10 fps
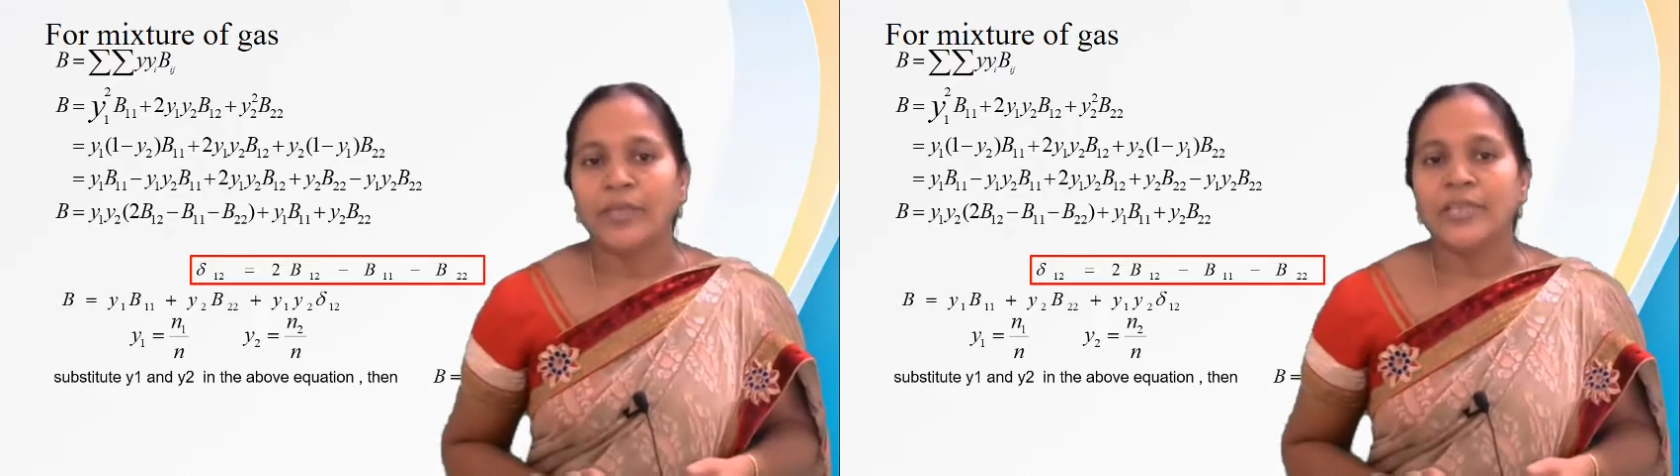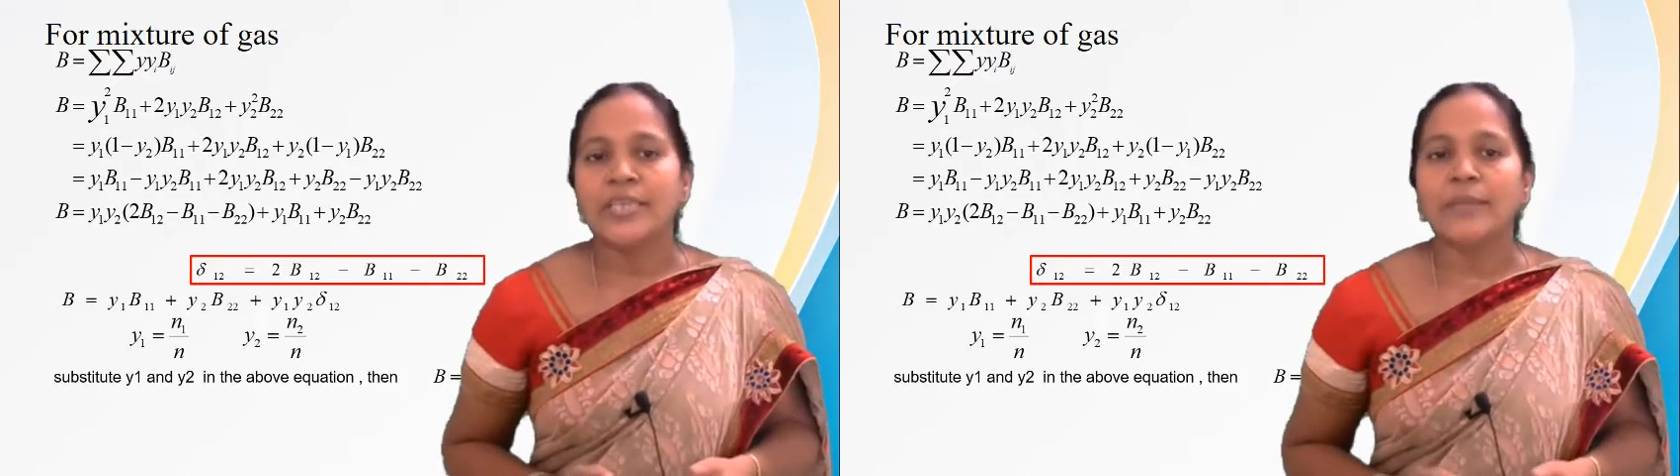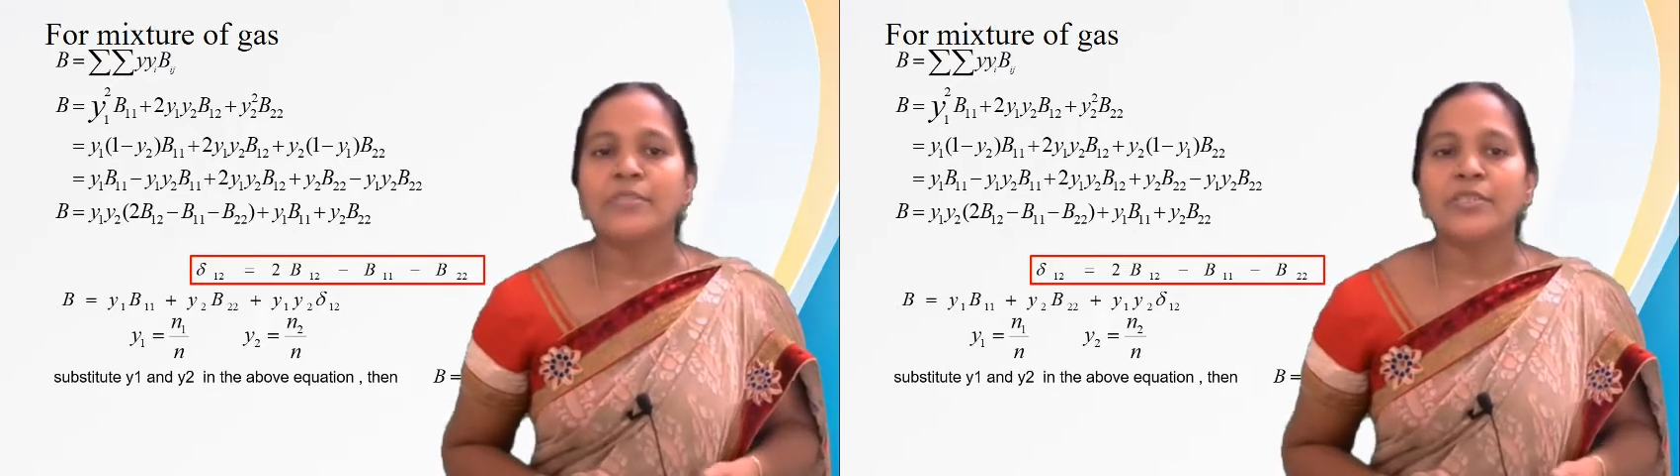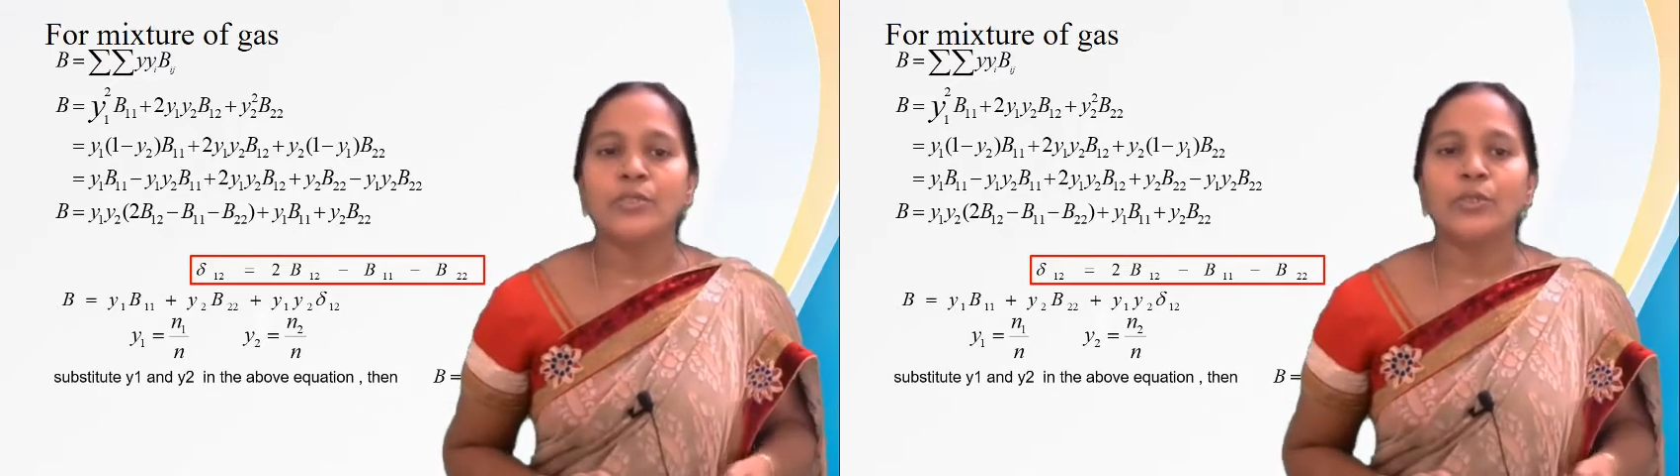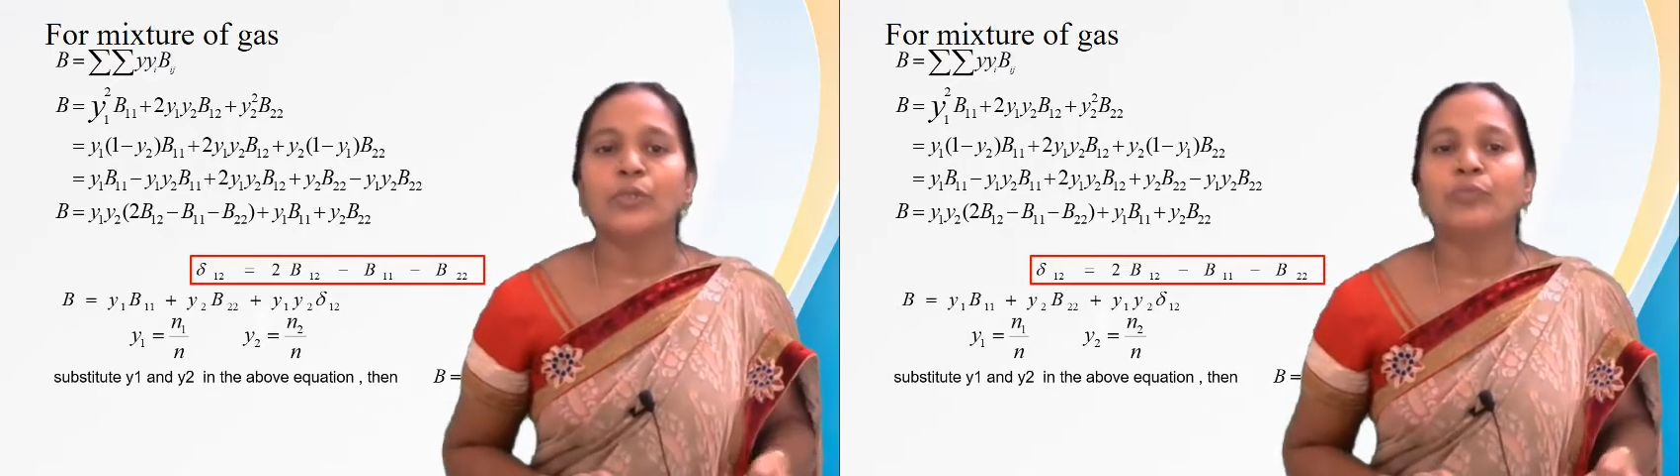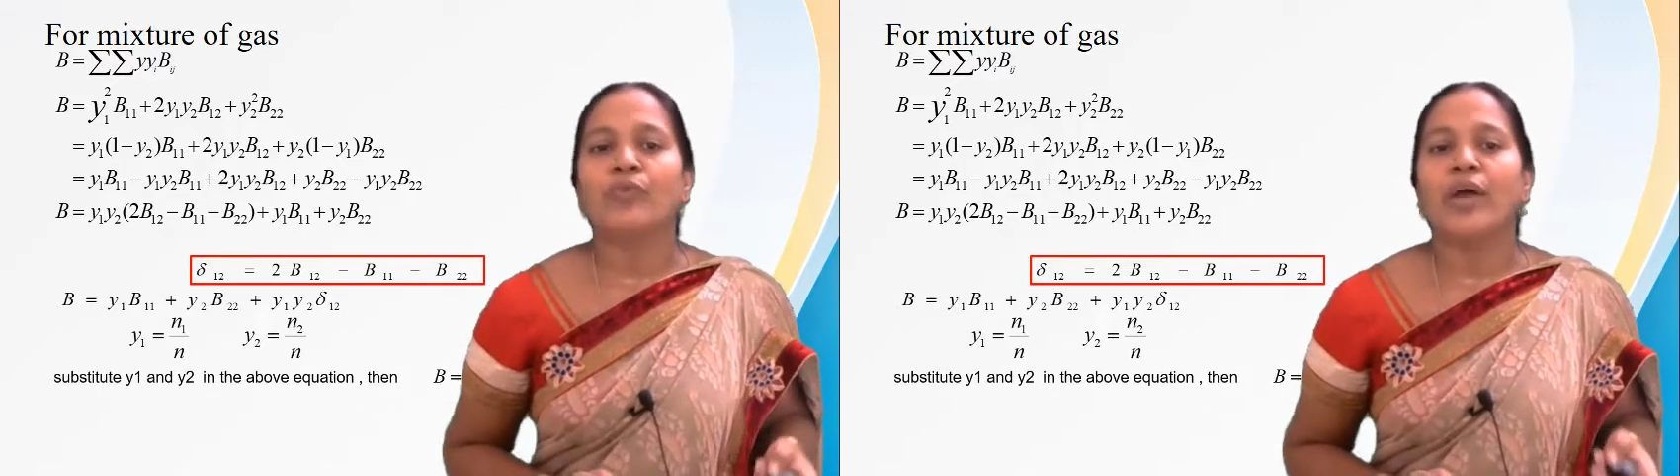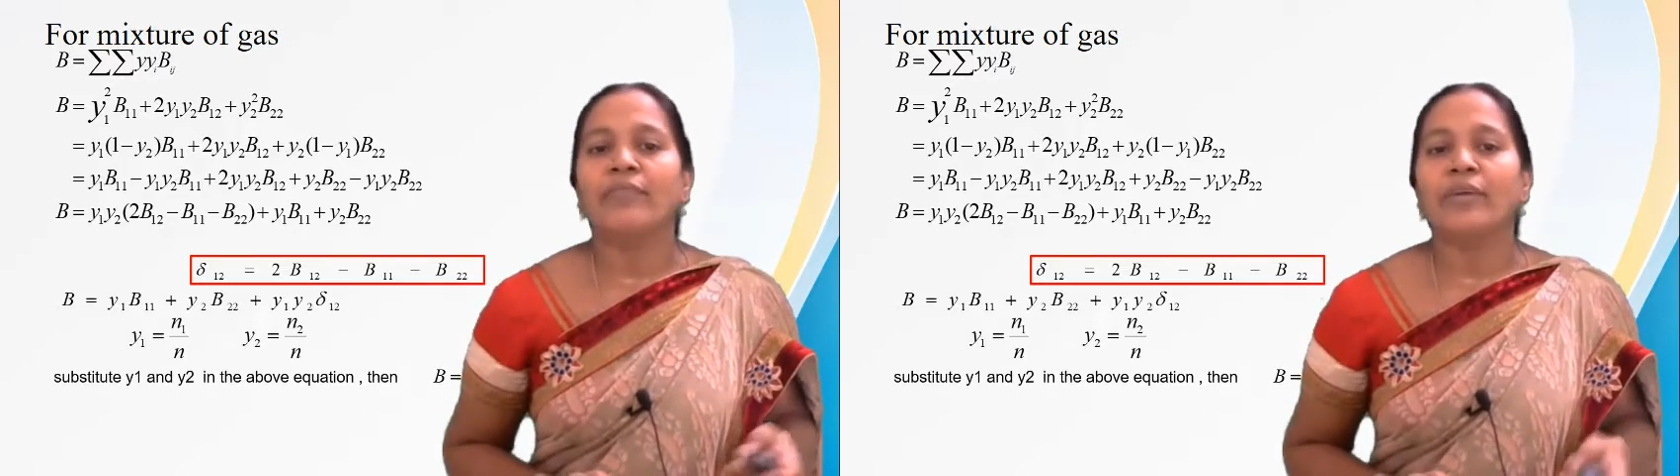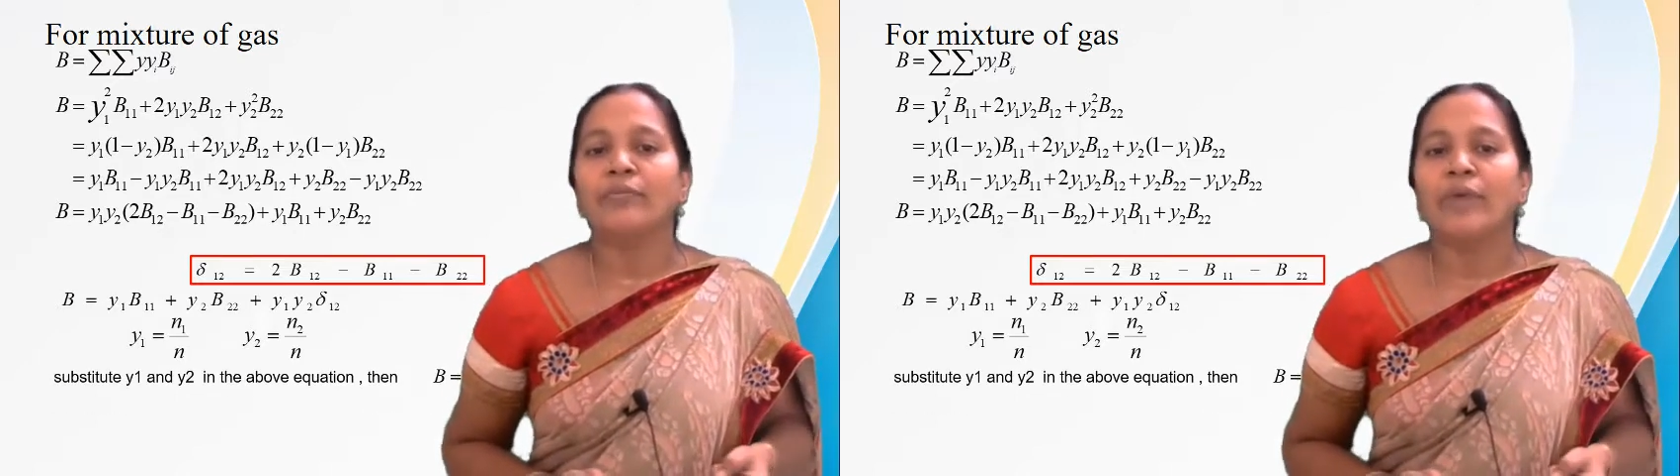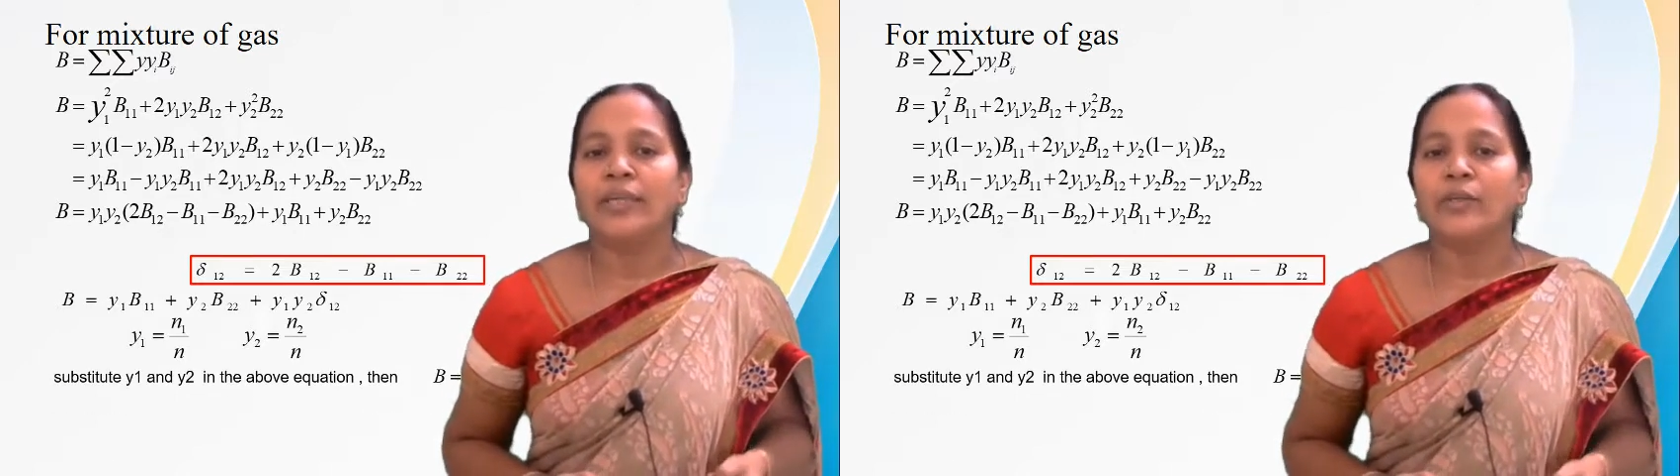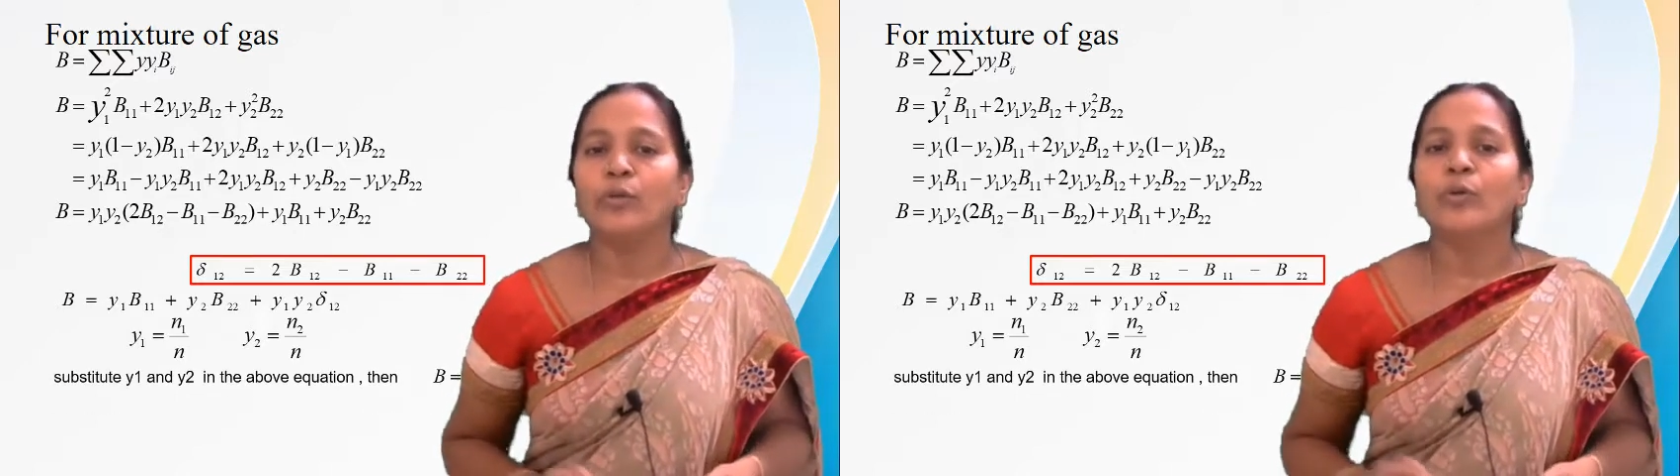Substitute Y1
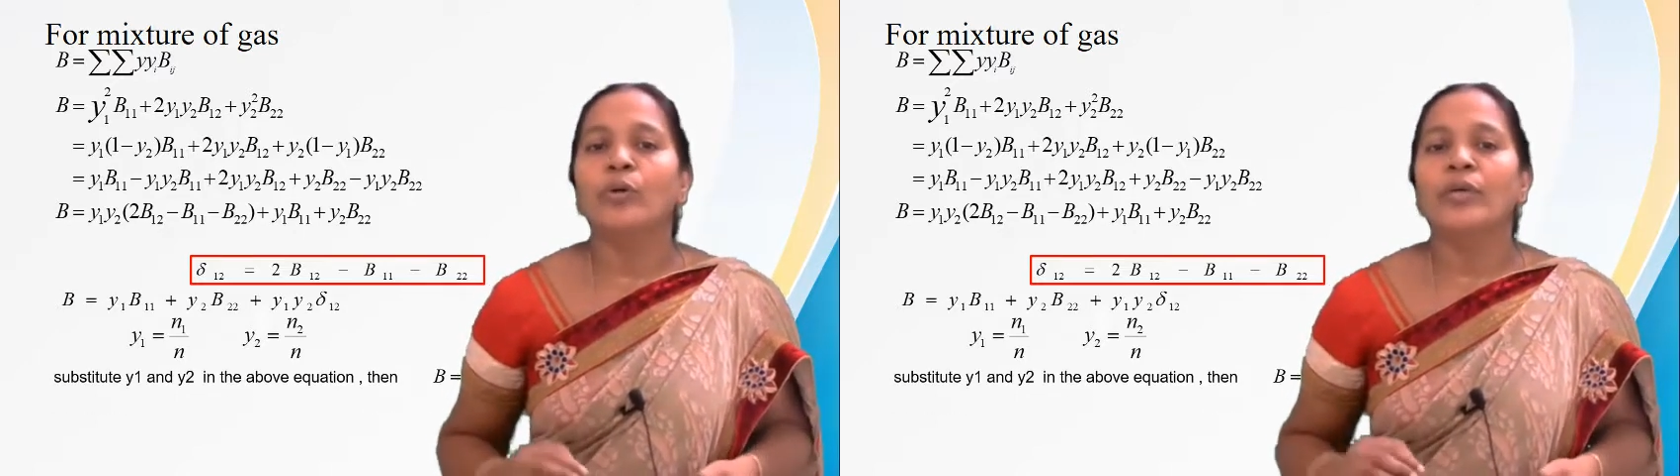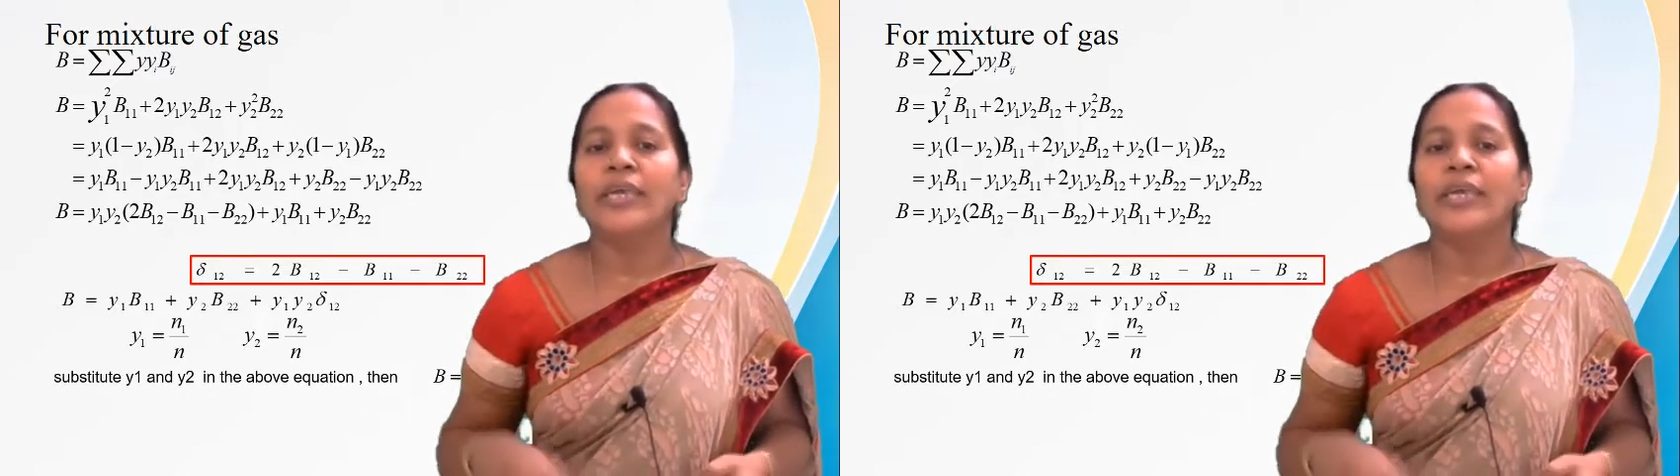Y2